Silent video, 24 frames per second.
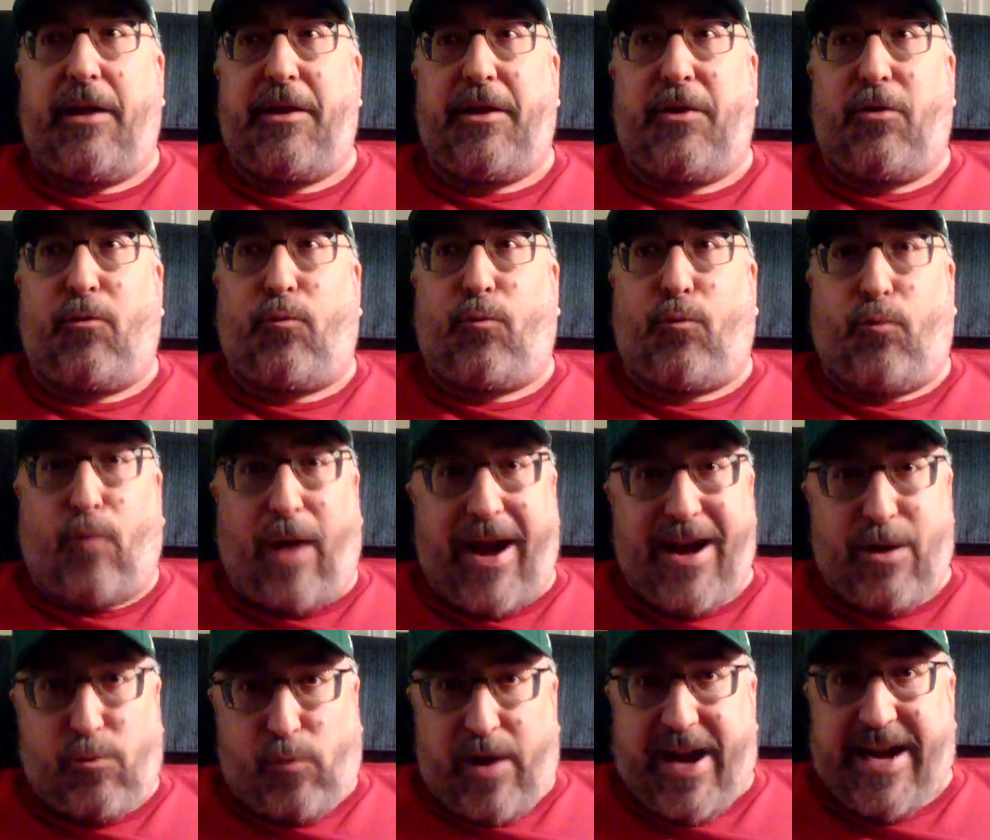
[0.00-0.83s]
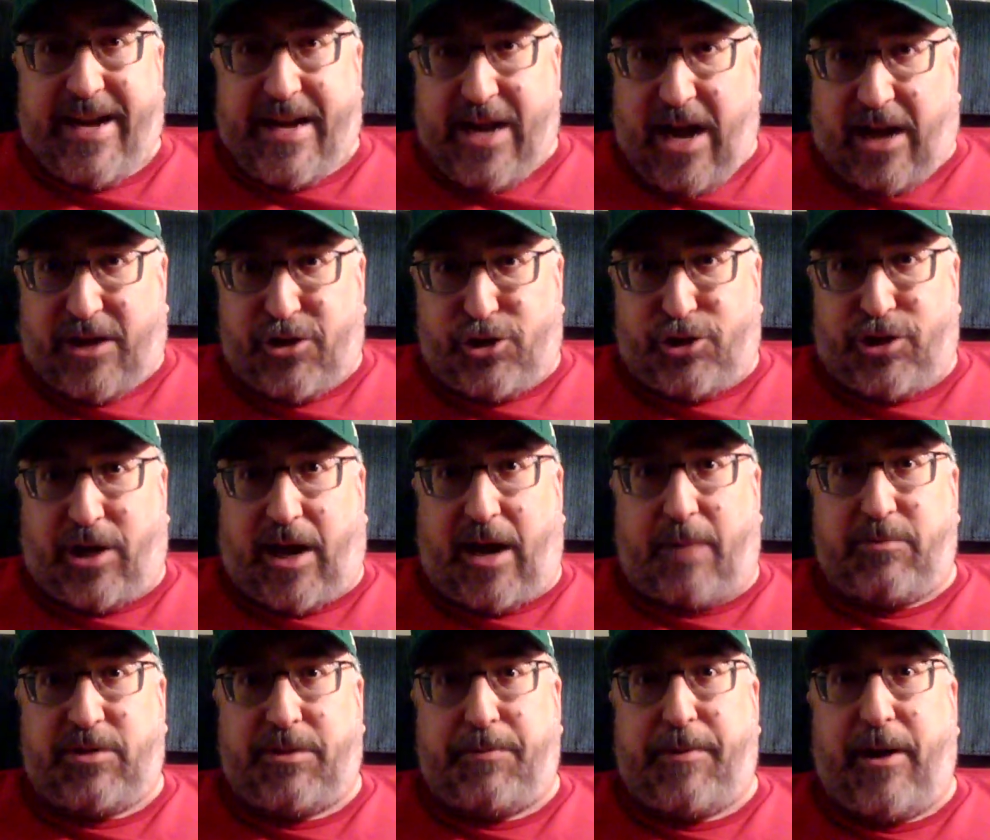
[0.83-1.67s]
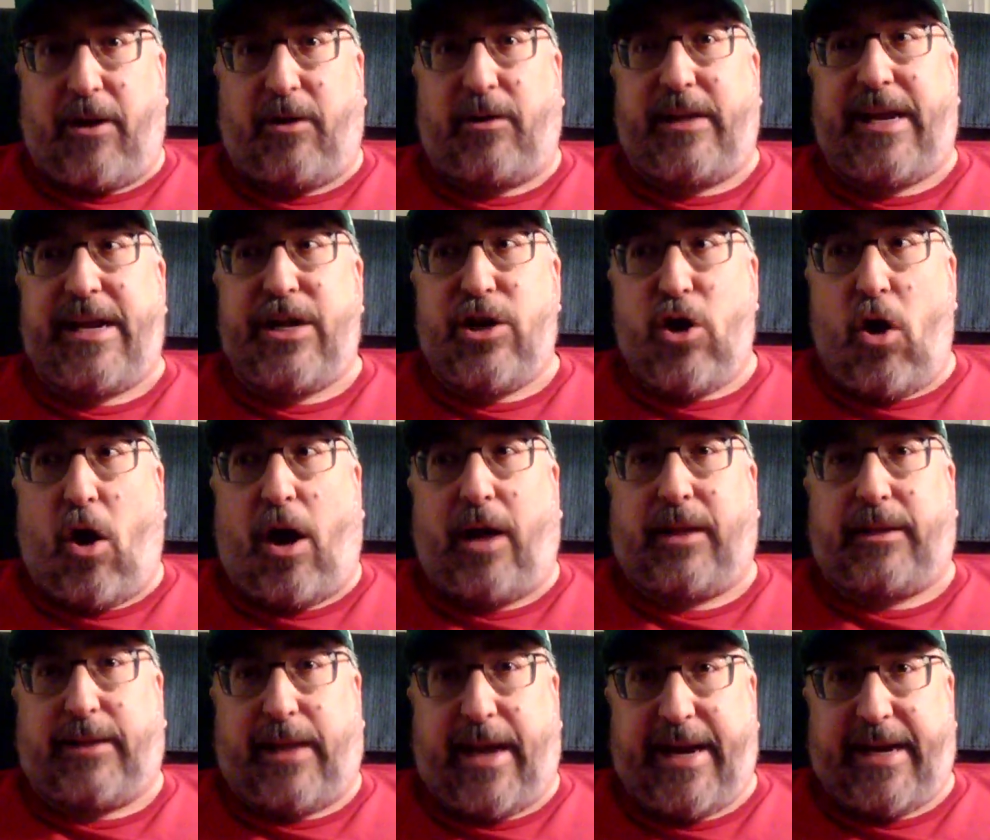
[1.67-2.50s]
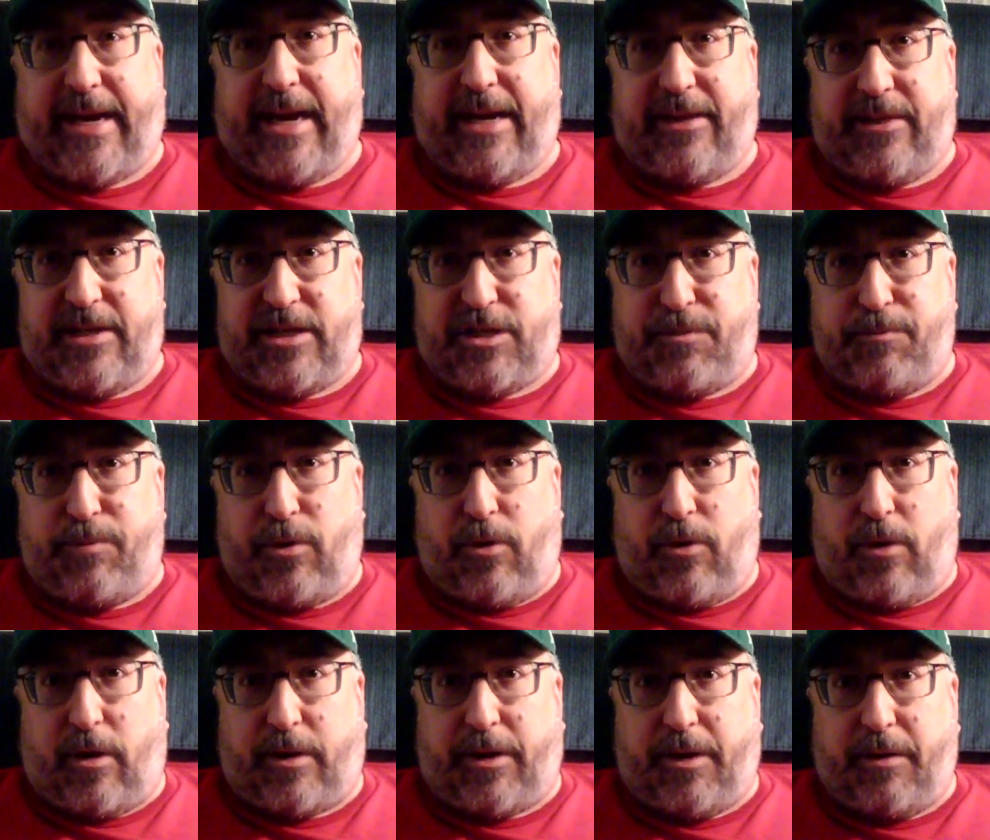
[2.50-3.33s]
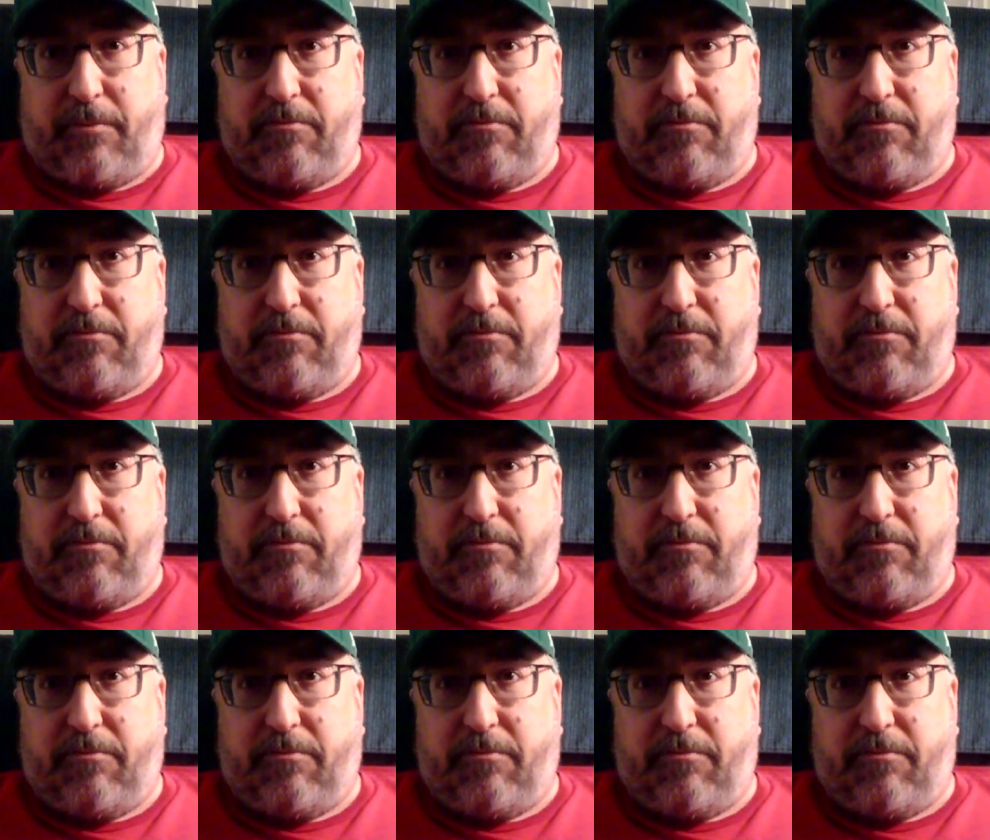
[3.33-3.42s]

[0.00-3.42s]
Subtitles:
Right-wing nut jobs apparently not liking this book,